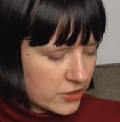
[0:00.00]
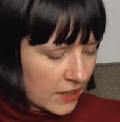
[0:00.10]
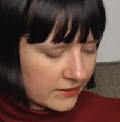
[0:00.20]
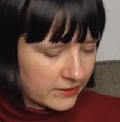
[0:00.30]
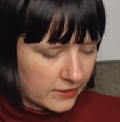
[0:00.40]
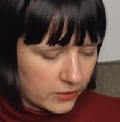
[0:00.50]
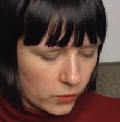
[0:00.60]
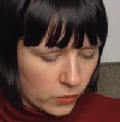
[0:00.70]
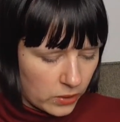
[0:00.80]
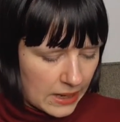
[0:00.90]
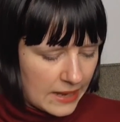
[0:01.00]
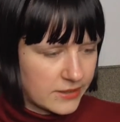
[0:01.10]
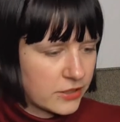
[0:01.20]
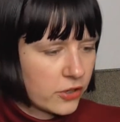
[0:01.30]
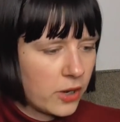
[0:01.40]
Jackson or
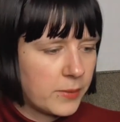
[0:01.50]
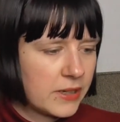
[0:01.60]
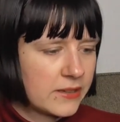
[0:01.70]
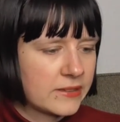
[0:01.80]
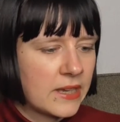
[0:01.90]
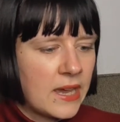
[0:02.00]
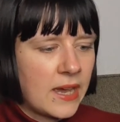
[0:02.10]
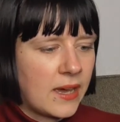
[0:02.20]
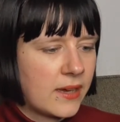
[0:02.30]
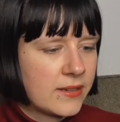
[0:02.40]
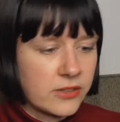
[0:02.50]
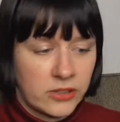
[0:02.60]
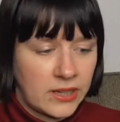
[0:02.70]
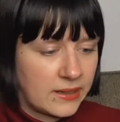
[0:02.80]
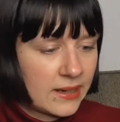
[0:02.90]
Angie Thomas,
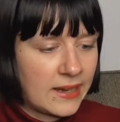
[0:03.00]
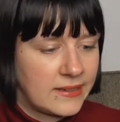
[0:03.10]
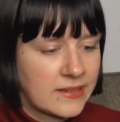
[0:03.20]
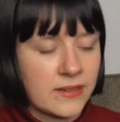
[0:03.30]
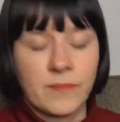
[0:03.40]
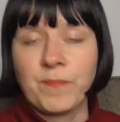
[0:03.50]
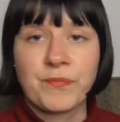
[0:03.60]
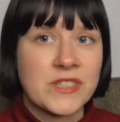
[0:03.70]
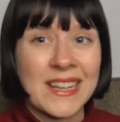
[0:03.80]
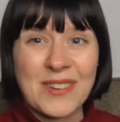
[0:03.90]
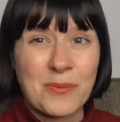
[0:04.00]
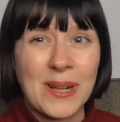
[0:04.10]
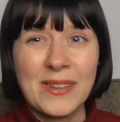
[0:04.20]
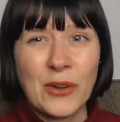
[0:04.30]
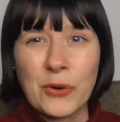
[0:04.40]
Danielle Clayton, like
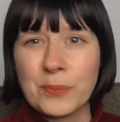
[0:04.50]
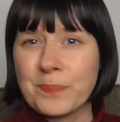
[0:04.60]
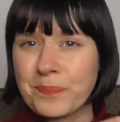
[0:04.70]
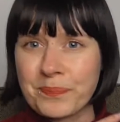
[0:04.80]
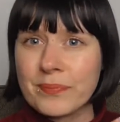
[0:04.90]
well-known